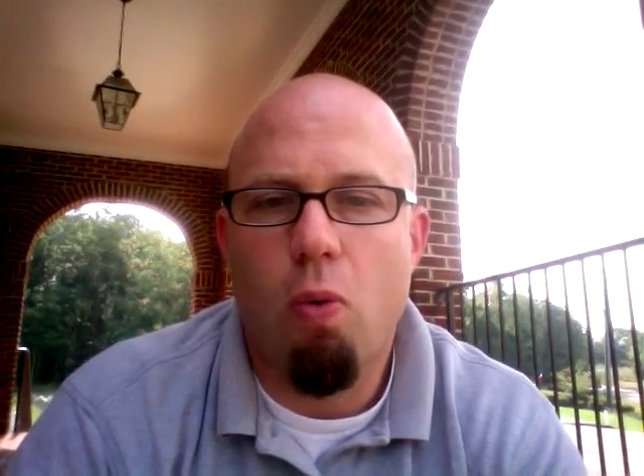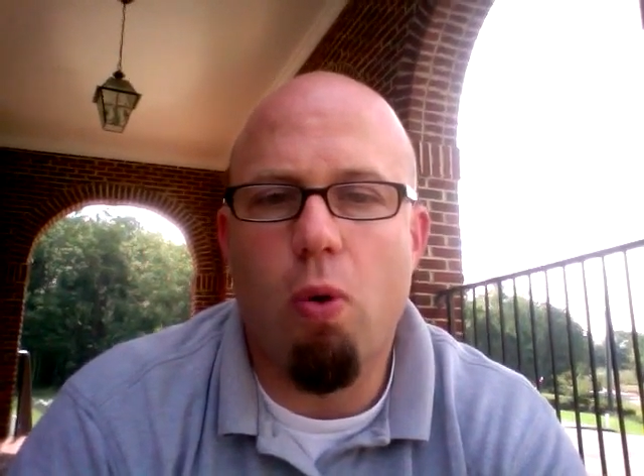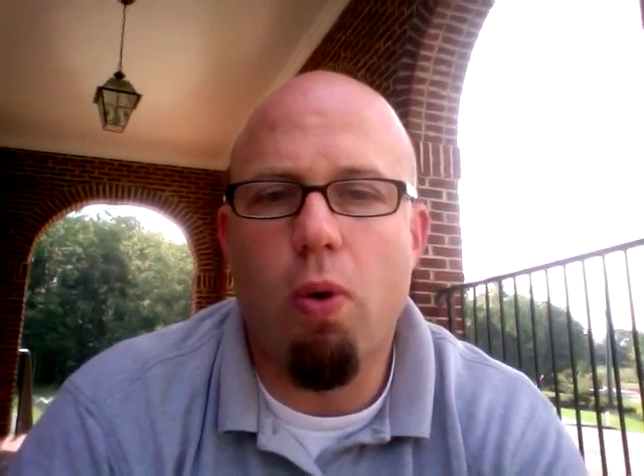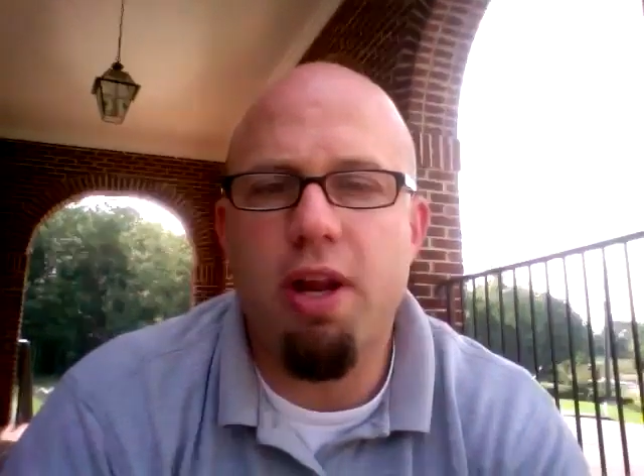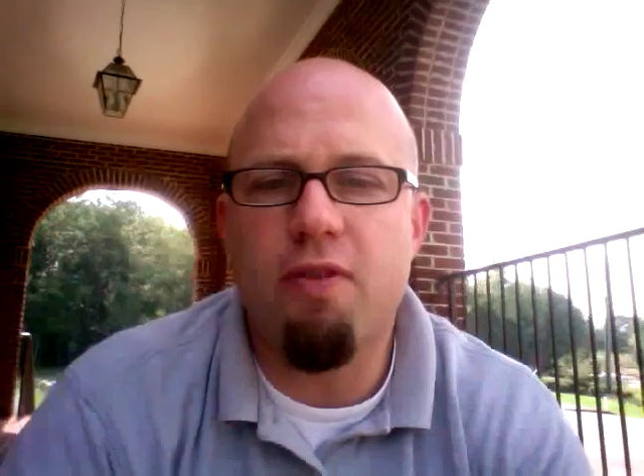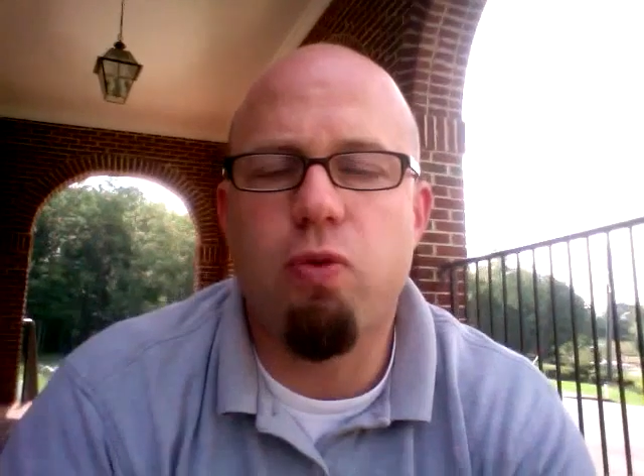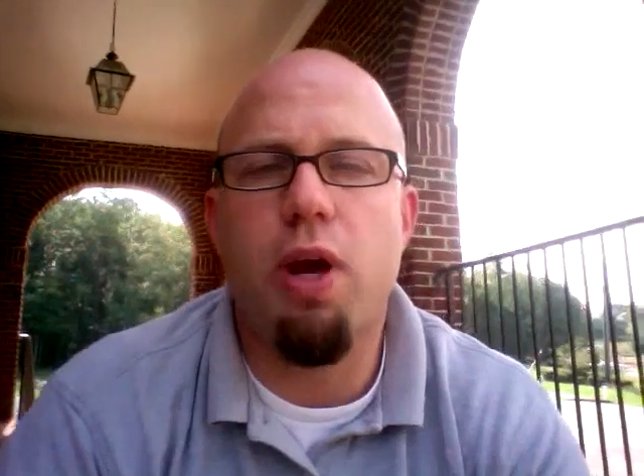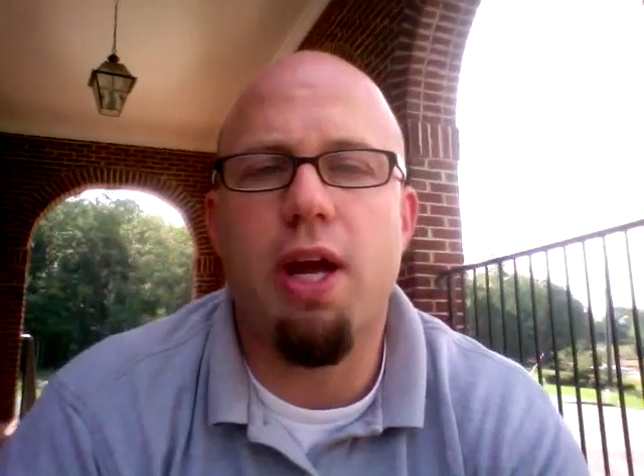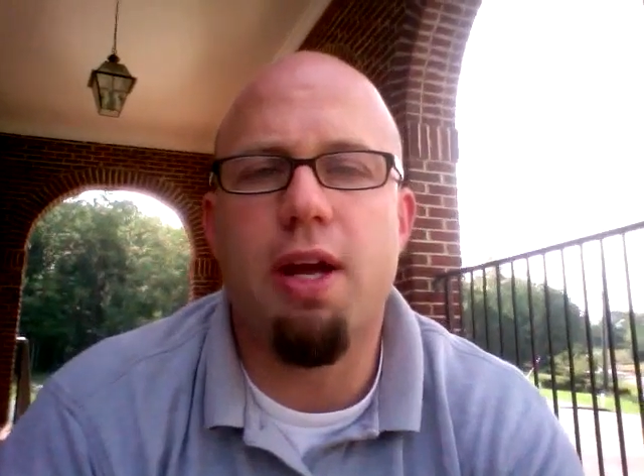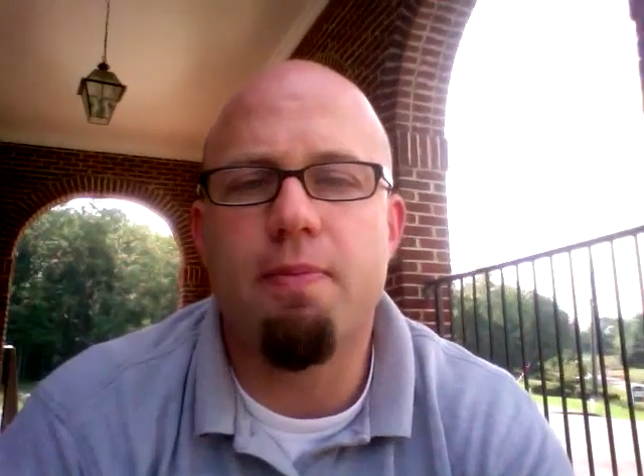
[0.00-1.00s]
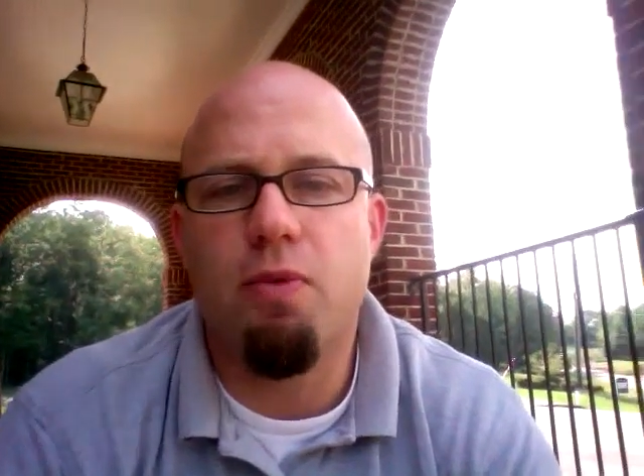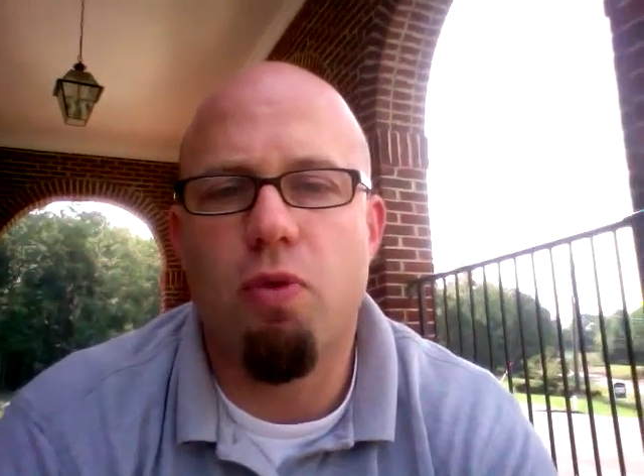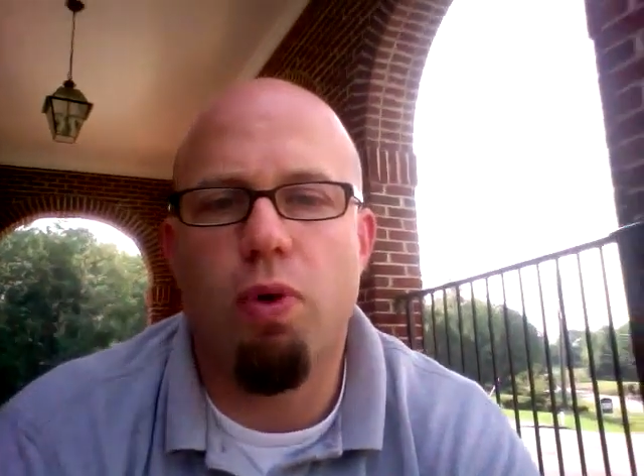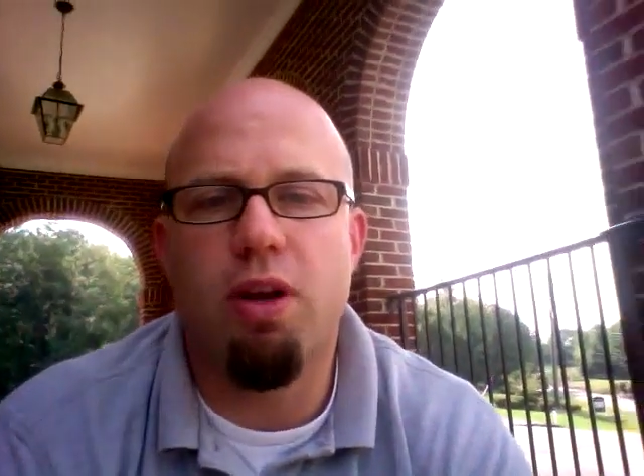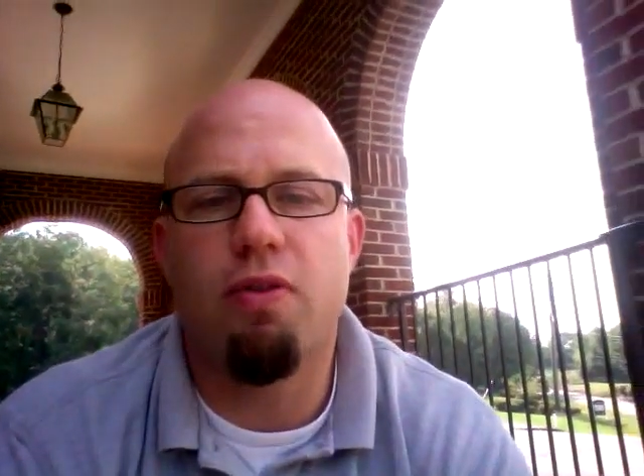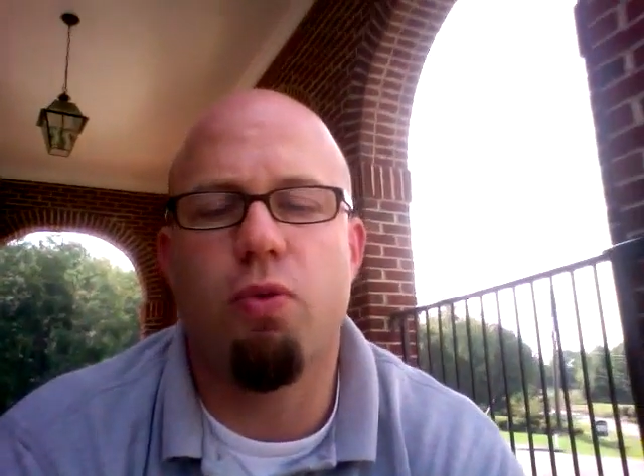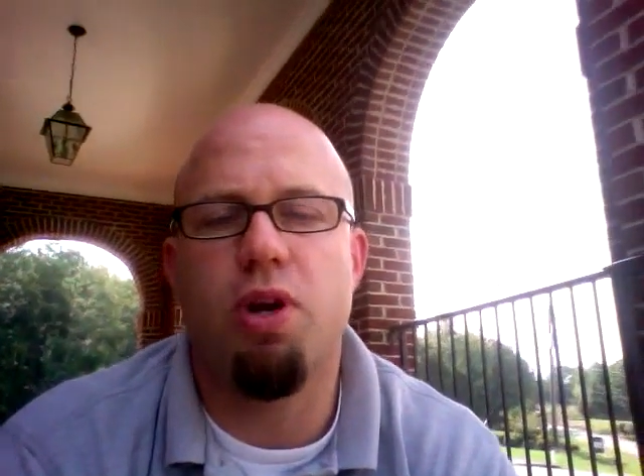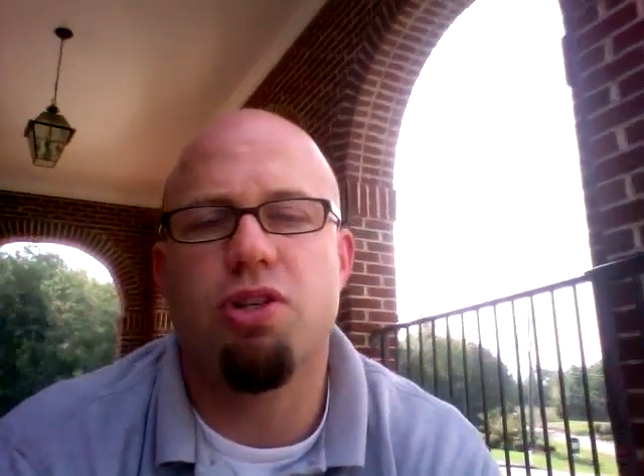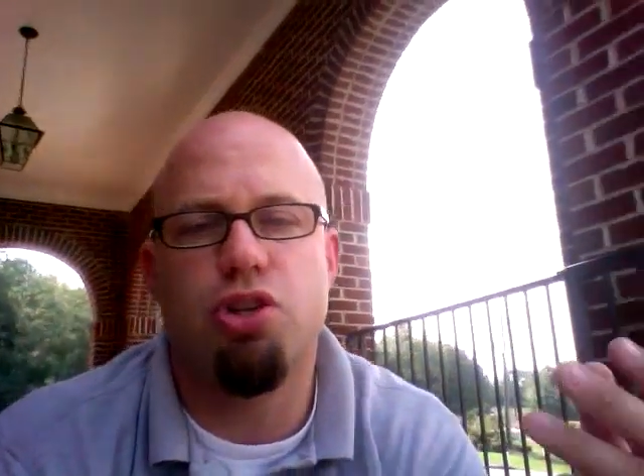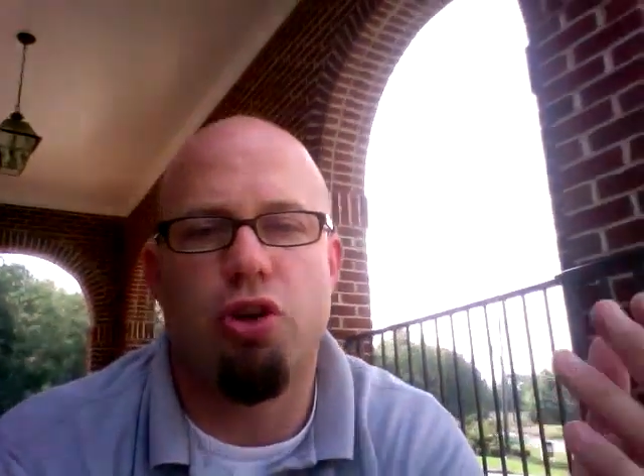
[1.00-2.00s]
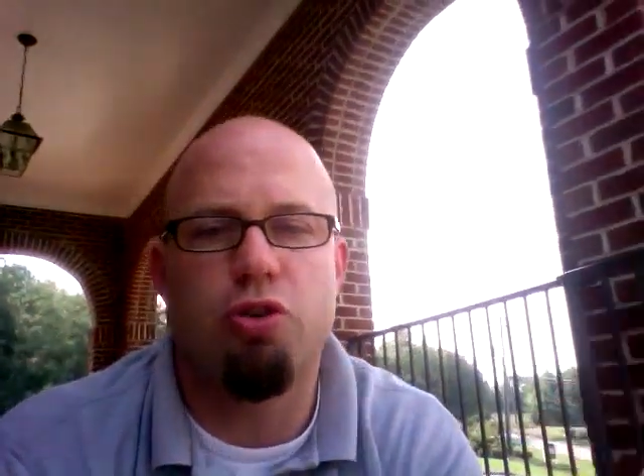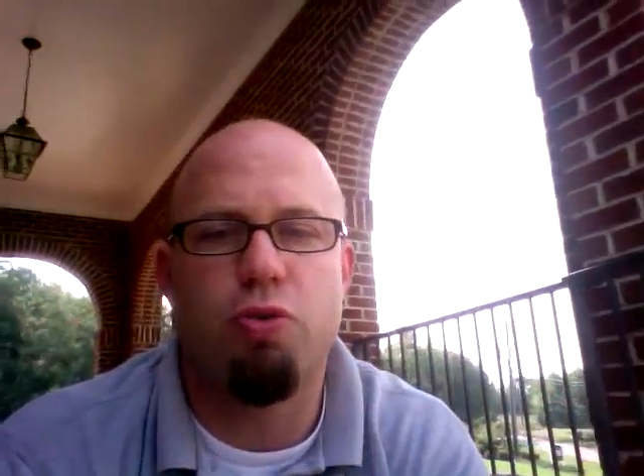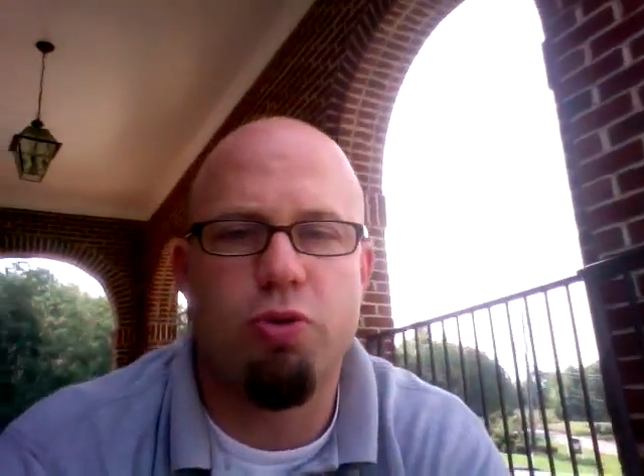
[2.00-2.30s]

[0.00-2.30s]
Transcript: Well, what if we as a church,